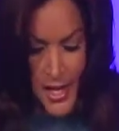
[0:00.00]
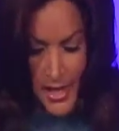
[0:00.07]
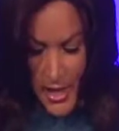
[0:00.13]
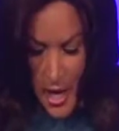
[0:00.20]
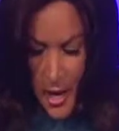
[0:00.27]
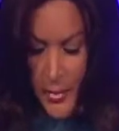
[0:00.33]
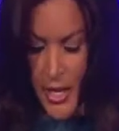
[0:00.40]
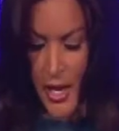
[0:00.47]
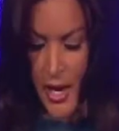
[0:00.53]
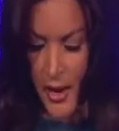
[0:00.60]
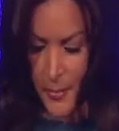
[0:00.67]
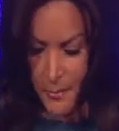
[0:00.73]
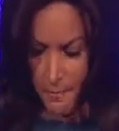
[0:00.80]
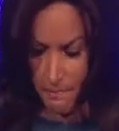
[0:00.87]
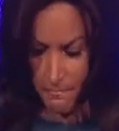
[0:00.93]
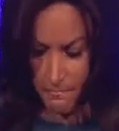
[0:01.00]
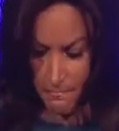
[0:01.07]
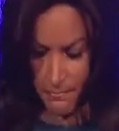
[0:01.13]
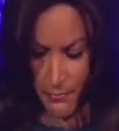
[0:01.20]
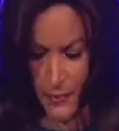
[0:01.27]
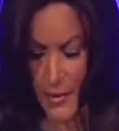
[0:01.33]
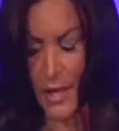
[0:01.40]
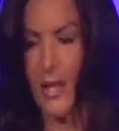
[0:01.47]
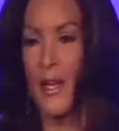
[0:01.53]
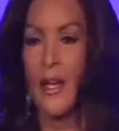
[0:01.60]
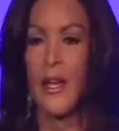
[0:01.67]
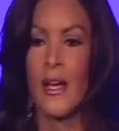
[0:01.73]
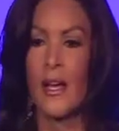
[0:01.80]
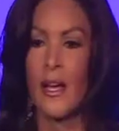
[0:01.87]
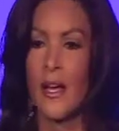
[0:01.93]
Coming up,
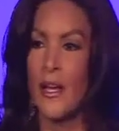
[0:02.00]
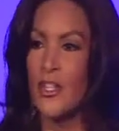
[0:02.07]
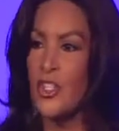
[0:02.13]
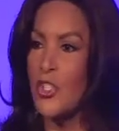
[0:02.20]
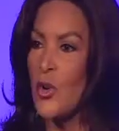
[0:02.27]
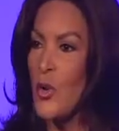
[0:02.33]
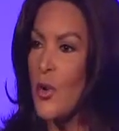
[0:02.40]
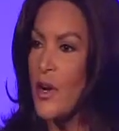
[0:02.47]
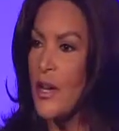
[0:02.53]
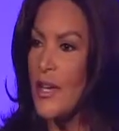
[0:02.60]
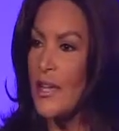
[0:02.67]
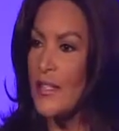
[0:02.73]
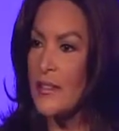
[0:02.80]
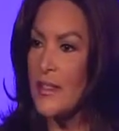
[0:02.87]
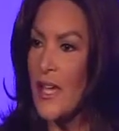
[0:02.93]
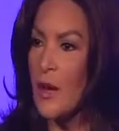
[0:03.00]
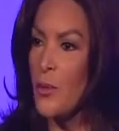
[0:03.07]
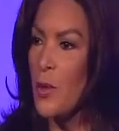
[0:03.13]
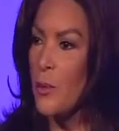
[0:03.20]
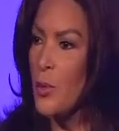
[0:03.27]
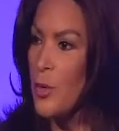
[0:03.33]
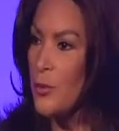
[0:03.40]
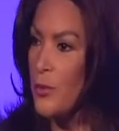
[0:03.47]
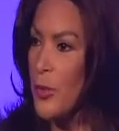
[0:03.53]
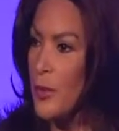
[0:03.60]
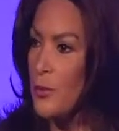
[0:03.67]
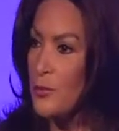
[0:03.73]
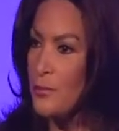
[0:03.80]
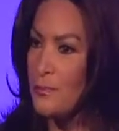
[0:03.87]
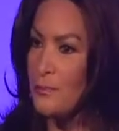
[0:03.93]
a story that will move you.